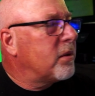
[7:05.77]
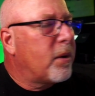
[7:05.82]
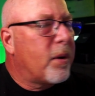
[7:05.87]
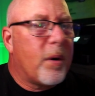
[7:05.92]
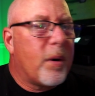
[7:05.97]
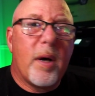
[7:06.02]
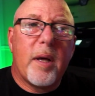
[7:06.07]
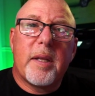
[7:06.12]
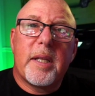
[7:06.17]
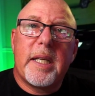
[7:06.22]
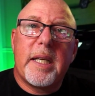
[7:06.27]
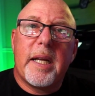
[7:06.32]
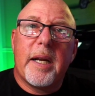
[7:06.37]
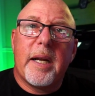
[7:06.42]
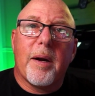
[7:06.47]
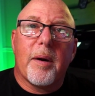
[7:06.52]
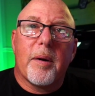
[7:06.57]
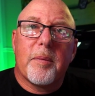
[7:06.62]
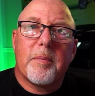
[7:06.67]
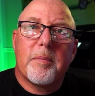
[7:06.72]
are on the
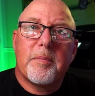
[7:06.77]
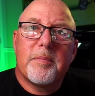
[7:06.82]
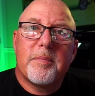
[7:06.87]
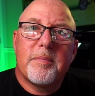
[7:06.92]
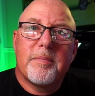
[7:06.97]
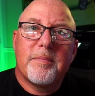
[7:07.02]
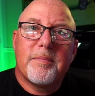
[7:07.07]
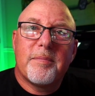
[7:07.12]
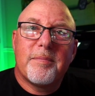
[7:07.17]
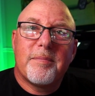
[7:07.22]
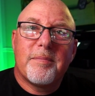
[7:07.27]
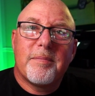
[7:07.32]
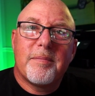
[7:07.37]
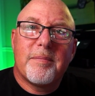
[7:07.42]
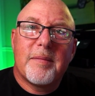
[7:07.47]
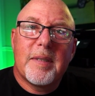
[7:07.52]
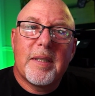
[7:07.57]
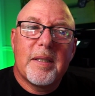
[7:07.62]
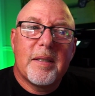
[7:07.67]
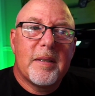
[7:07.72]
air.
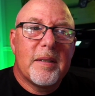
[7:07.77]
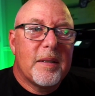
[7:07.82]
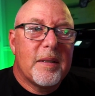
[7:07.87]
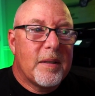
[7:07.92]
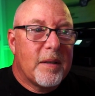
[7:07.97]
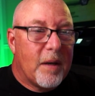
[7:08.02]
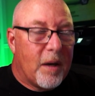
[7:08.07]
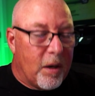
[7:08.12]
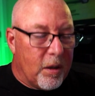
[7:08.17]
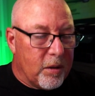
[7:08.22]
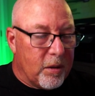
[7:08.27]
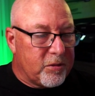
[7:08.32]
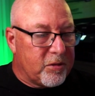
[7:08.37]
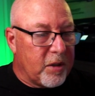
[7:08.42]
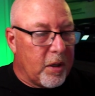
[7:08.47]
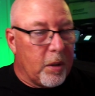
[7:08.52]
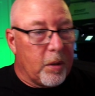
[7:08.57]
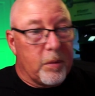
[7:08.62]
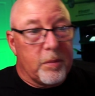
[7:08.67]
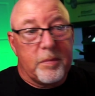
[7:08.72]

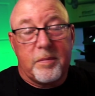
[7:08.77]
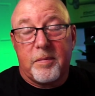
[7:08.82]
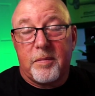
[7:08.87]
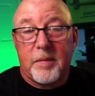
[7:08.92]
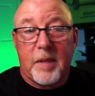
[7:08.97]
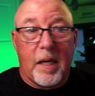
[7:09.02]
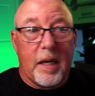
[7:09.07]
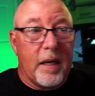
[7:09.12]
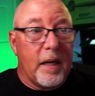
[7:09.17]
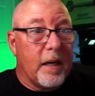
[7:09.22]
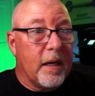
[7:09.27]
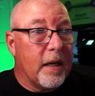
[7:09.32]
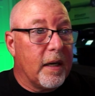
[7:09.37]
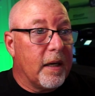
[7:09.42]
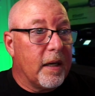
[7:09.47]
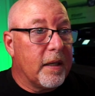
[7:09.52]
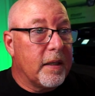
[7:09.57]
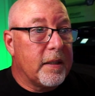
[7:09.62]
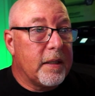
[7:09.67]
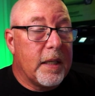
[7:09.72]
Also,
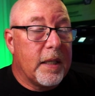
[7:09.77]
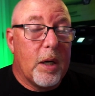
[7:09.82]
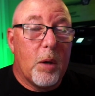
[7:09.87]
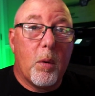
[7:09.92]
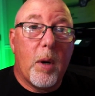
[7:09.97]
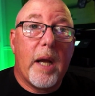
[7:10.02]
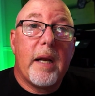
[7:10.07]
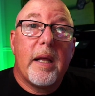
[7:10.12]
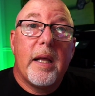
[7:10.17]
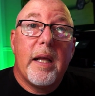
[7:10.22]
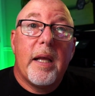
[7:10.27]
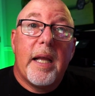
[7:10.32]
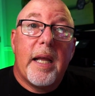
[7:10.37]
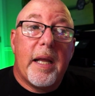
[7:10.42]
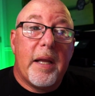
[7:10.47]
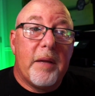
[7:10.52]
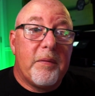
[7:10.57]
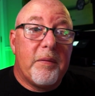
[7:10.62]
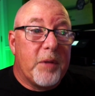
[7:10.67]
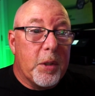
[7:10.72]
uh, you know what?
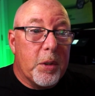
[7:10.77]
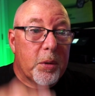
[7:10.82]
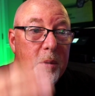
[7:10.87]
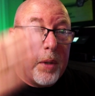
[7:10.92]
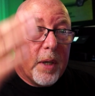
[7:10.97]
If you